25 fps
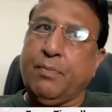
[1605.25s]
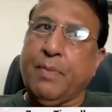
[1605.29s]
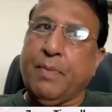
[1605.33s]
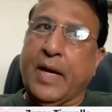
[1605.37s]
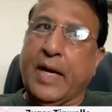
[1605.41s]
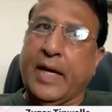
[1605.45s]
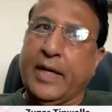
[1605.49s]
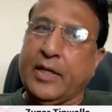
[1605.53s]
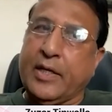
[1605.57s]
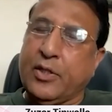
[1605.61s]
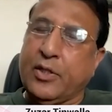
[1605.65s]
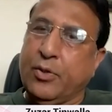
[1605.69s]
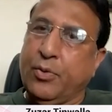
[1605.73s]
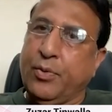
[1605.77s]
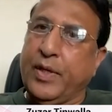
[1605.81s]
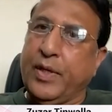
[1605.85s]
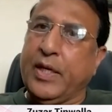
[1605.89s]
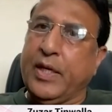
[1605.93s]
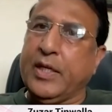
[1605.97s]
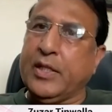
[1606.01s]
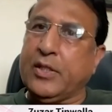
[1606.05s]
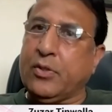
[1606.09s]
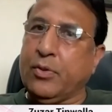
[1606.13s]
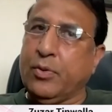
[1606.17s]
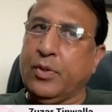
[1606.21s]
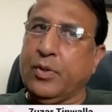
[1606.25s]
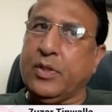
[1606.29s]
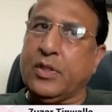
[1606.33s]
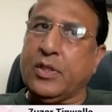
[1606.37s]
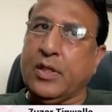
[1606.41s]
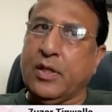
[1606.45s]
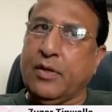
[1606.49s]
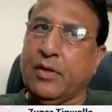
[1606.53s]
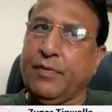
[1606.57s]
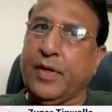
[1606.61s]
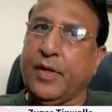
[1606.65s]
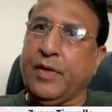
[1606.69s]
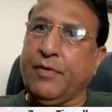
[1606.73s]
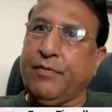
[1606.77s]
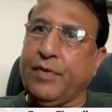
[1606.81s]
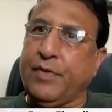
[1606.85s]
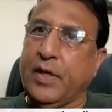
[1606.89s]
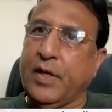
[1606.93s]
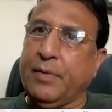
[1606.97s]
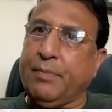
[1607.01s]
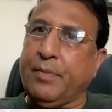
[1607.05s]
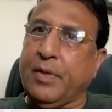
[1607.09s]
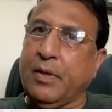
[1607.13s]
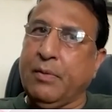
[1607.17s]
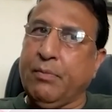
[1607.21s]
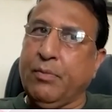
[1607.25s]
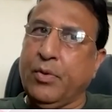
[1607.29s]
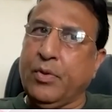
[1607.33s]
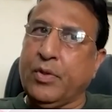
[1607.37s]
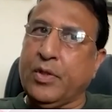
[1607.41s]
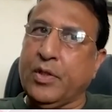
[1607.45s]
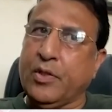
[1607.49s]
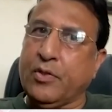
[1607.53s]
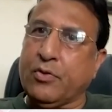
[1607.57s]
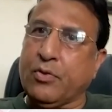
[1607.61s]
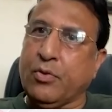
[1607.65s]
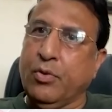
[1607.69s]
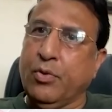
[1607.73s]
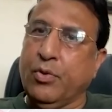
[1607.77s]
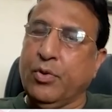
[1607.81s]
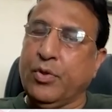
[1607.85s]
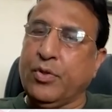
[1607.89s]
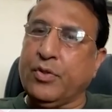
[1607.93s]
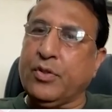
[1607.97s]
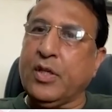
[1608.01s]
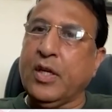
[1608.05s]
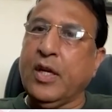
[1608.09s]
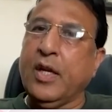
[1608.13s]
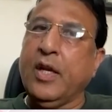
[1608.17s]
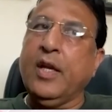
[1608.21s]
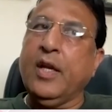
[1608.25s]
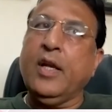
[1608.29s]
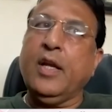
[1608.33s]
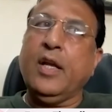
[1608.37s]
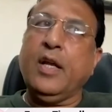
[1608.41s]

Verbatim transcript: bank doing its own survey of net promoter scores,